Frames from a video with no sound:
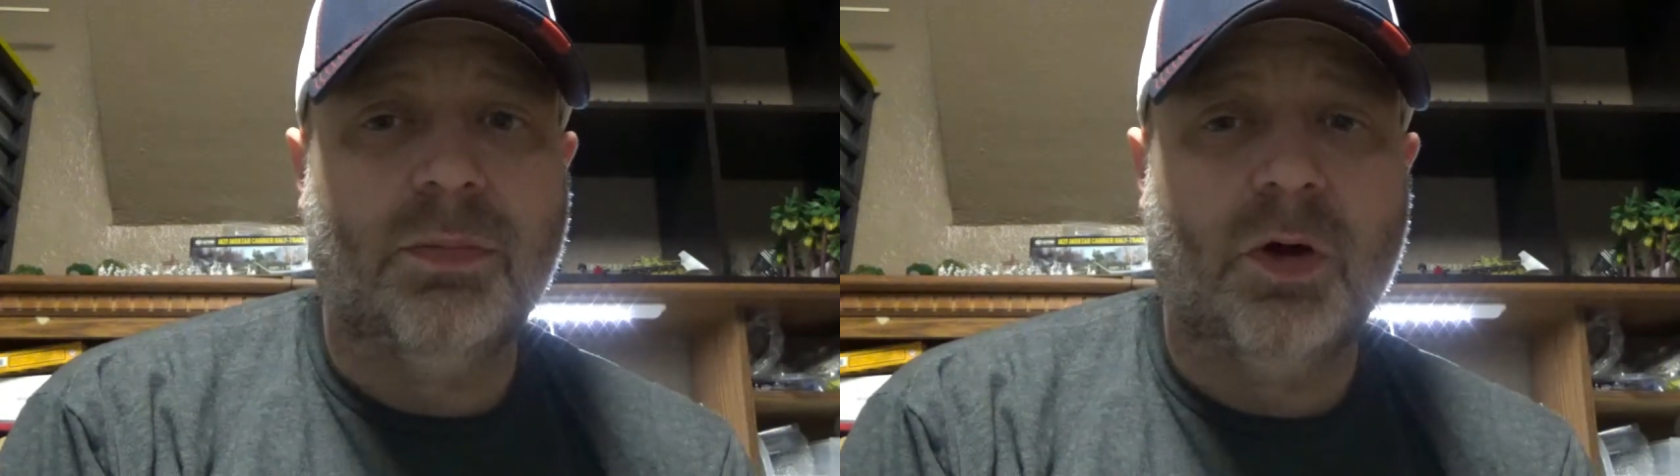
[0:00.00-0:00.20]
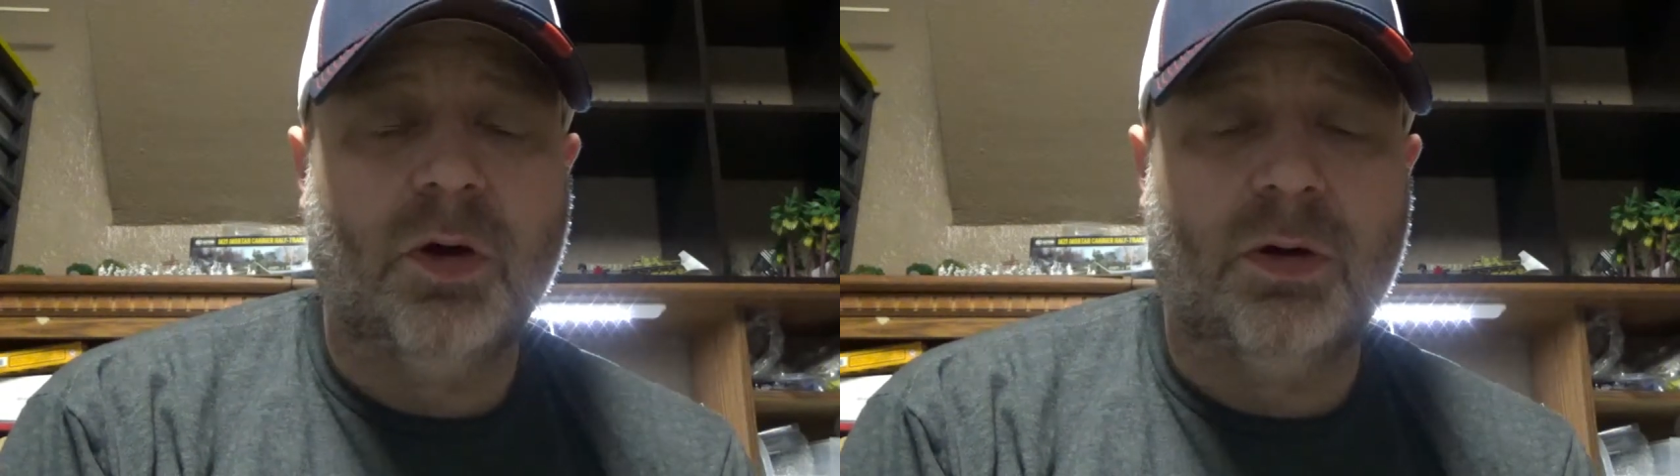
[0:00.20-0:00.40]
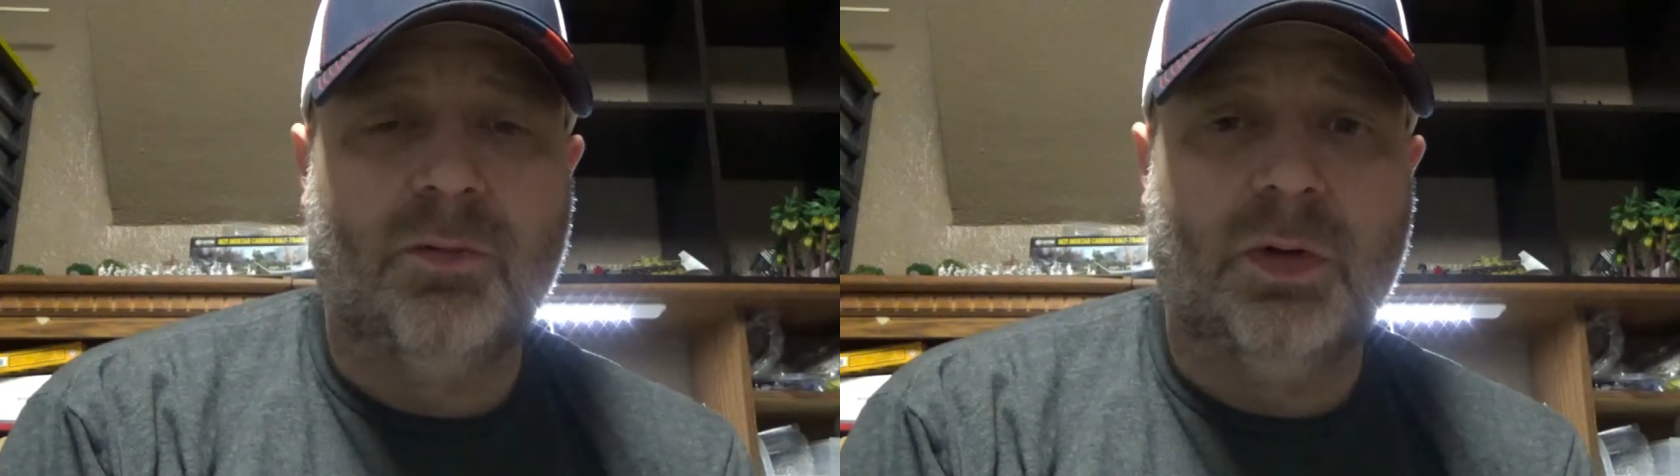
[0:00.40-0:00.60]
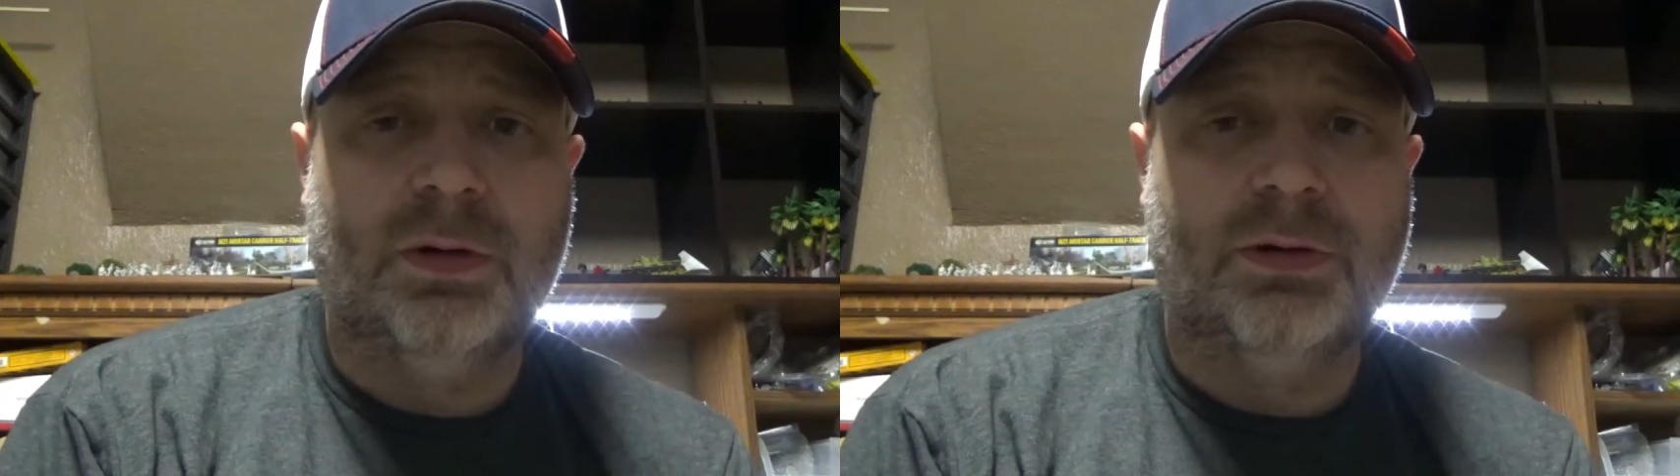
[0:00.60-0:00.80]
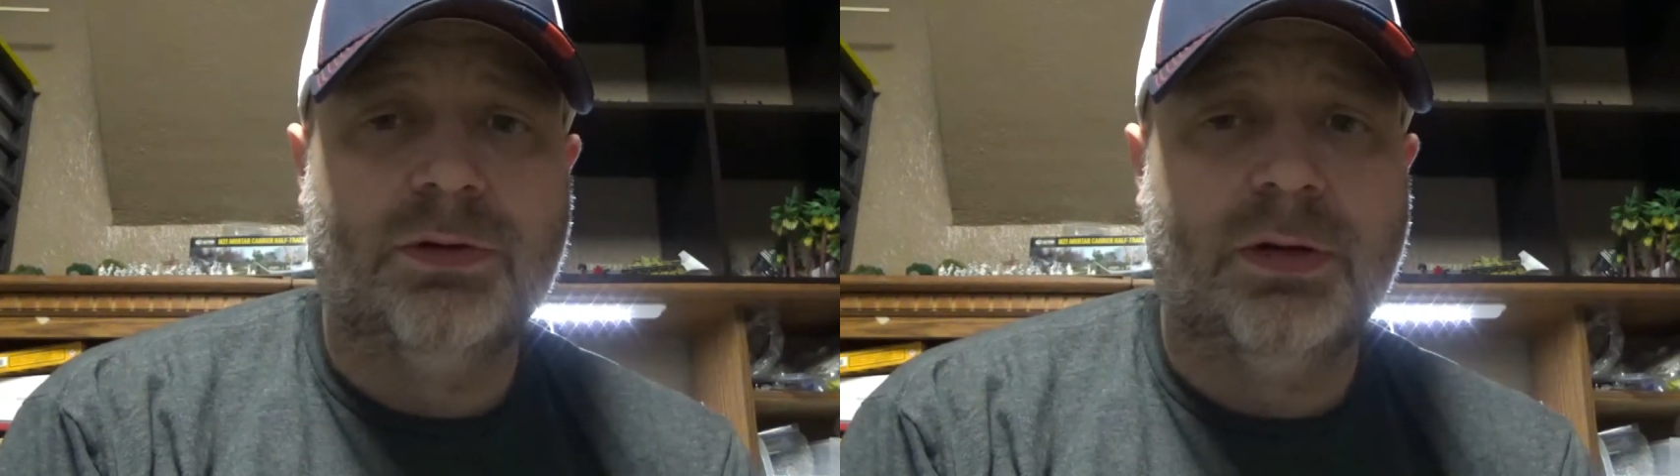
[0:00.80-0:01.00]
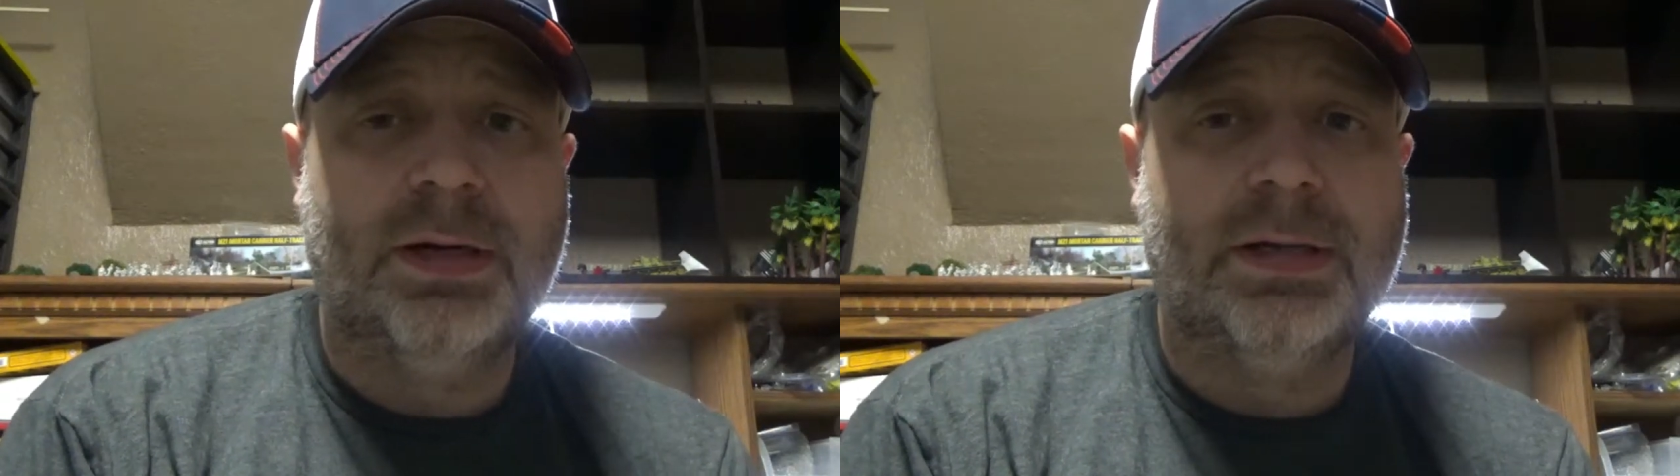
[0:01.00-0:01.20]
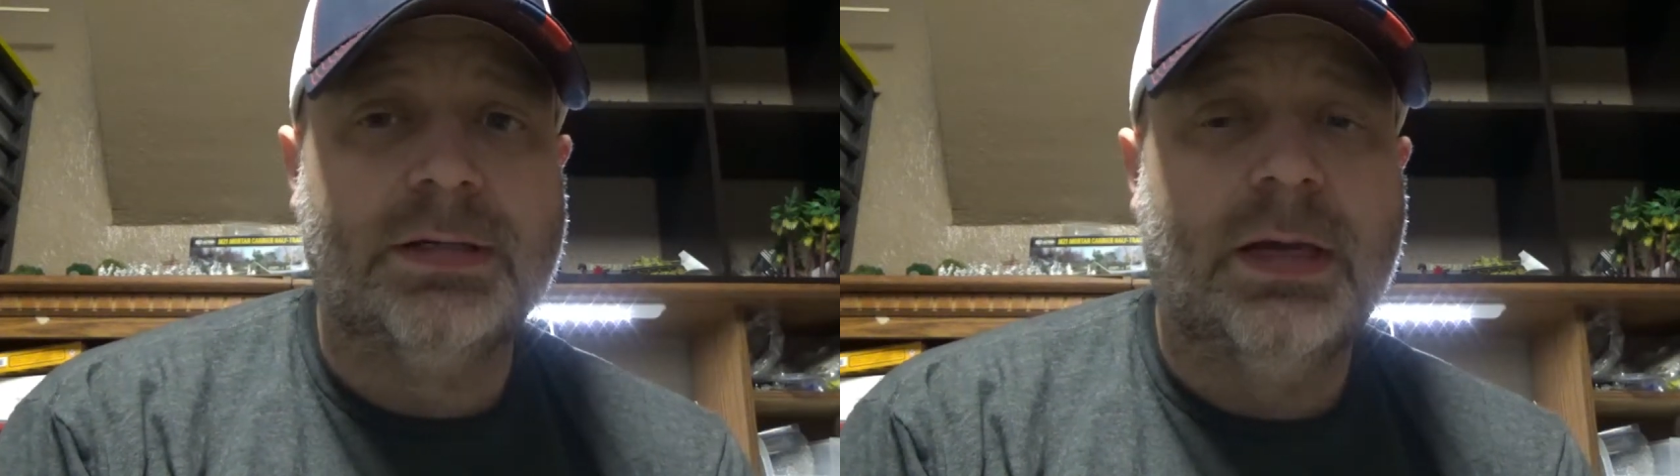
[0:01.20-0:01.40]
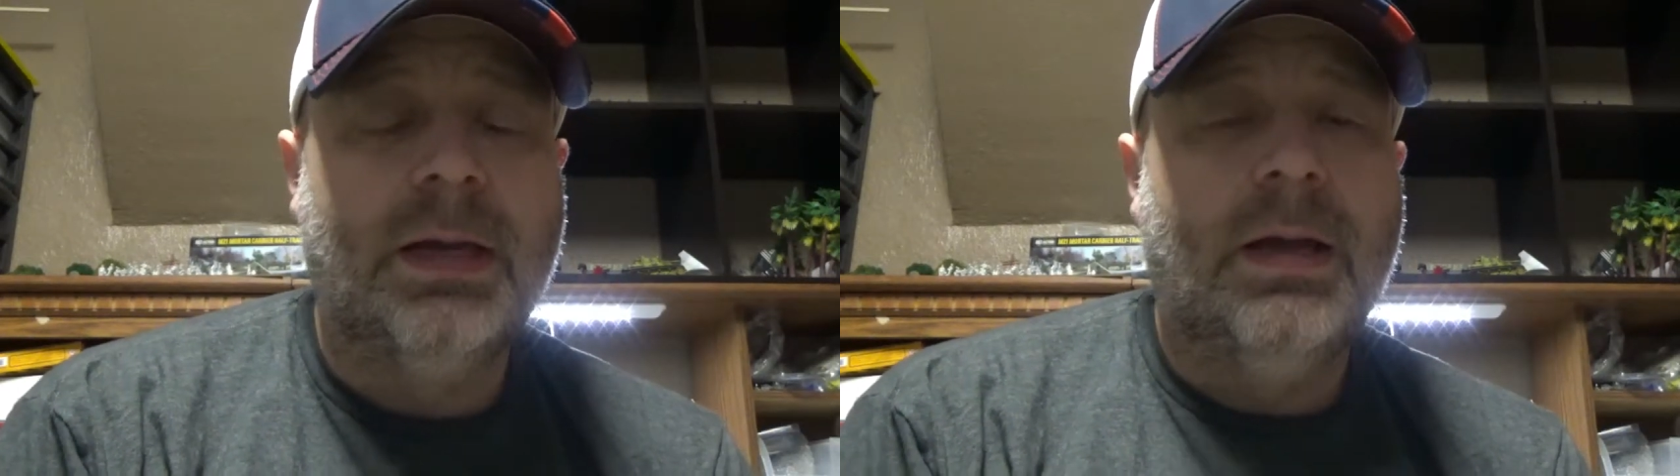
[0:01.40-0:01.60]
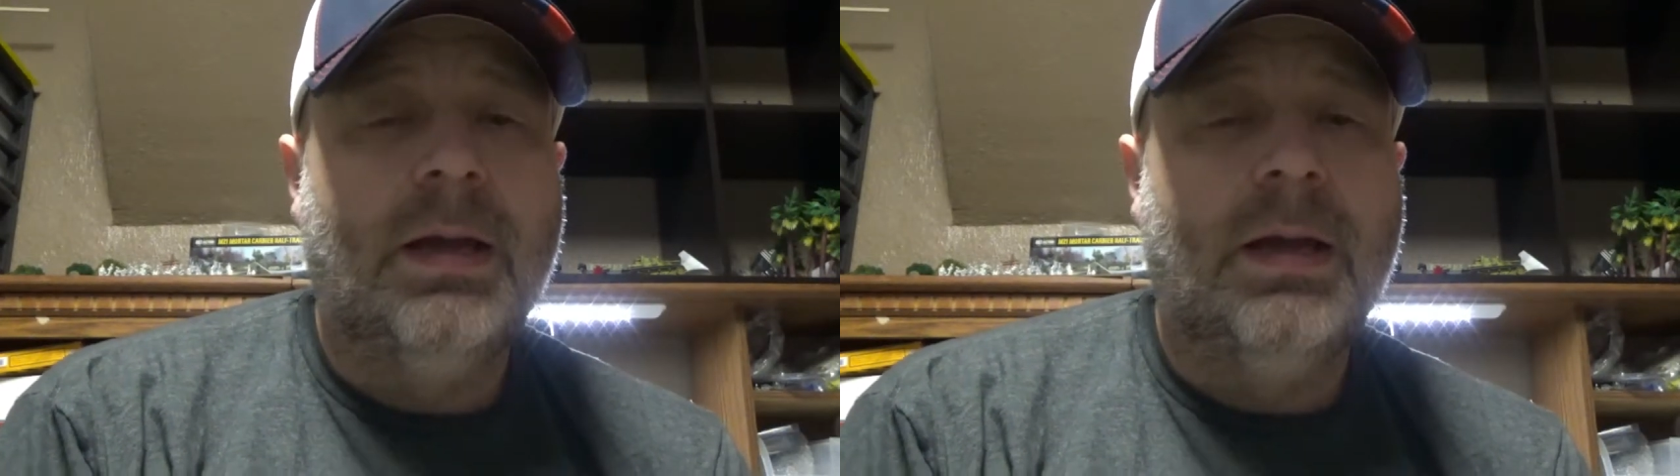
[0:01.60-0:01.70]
part of one of the trees,